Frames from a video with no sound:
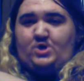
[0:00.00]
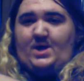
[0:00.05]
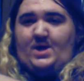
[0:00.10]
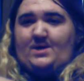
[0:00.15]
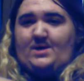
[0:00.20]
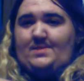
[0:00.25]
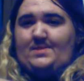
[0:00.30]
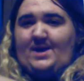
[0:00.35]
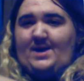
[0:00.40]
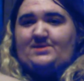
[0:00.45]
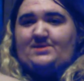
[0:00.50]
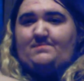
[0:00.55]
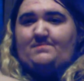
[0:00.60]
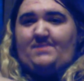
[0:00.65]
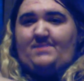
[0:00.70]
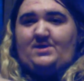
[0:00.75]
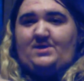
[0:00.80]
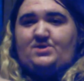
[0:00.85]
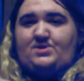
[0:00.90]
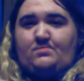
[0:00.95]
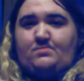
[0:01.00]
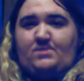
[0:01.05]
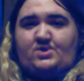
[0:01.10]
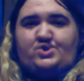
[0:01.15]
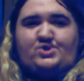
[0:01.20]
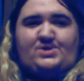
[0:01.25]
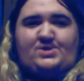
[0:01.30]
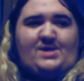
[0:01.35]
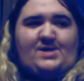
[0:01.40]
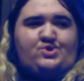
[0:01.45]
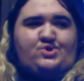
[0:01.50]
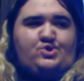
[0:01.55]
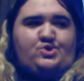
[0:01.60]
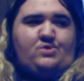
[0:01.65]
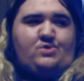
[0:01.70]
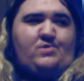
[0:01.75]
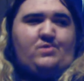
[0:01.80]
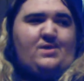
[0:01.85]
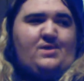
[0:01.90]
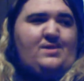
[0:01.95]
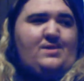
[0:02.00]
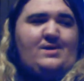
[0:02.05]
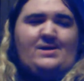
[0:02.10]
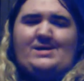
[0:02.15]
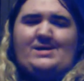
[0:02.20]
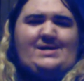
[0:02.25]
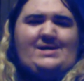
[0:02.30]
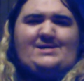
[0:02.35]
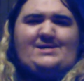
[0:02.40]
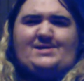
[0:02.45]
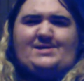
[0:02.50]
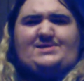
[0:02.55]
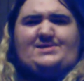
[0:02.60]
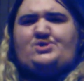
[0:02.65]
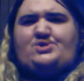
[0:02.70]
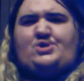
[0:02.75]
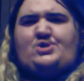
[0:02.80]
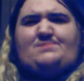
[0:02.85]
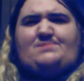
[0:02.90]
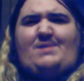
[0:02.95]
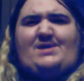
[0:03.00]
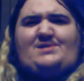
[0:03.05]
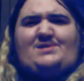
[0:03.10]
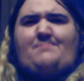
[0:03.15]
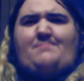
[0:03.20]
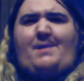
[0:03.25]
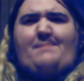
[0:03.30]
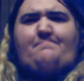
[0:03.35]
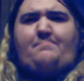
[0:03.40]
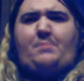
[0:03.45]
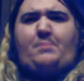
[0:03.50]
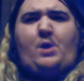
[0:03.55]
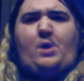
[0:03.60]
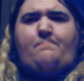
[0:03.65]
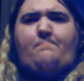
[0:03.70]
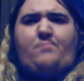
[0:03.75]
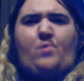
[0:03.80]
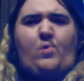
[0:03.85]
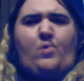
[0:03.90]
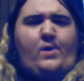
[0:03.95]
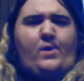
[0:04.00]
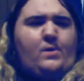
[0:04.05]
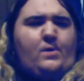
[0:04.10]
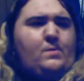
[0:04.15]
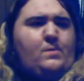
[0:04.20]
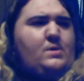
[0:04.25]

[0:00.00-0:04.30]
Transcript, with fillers: not to pay too much attention to it because it just makes my blood boil.